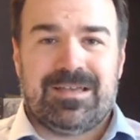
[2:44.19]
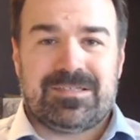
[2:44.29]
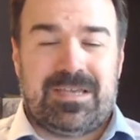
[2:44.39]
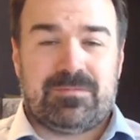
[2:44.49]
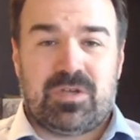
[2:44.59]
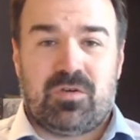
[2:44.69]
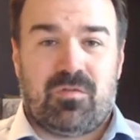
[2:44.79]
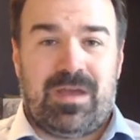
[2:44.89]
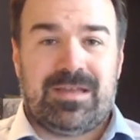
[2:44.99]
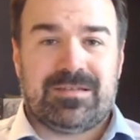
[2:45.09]
Sam's a
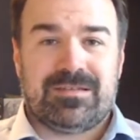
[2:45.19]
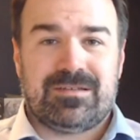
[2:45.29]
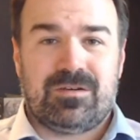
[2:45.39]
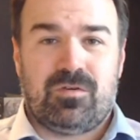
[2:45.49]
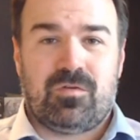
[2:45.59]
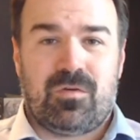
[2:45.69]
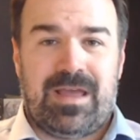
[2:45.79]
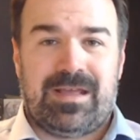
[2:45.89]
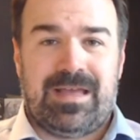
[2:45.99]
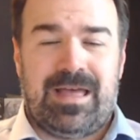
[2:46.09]
great,
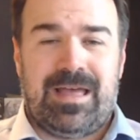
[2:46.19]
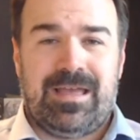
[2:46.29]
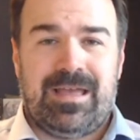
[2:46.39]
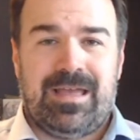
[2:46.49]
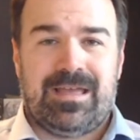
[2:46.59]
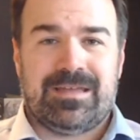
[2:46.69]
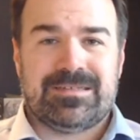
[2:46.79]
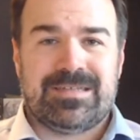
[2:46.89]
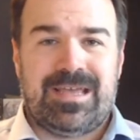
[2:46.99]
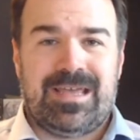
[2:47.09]
great guy
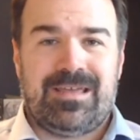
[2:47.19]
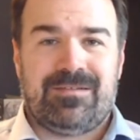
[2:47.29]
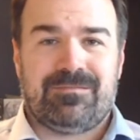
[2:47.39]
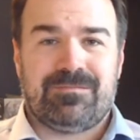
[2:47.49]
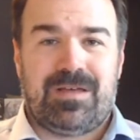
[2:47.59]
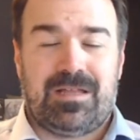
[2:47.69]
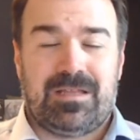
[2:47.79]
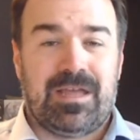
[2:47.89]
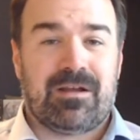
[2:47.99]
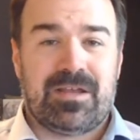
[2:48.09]
and a
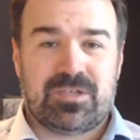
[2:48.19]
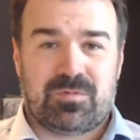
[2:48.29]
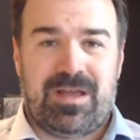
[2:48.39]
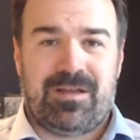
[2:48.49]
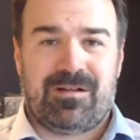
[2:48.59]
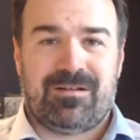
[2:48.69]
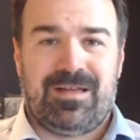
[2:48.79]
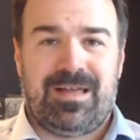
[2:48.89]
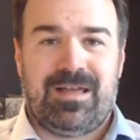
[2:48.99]
hilarious writer.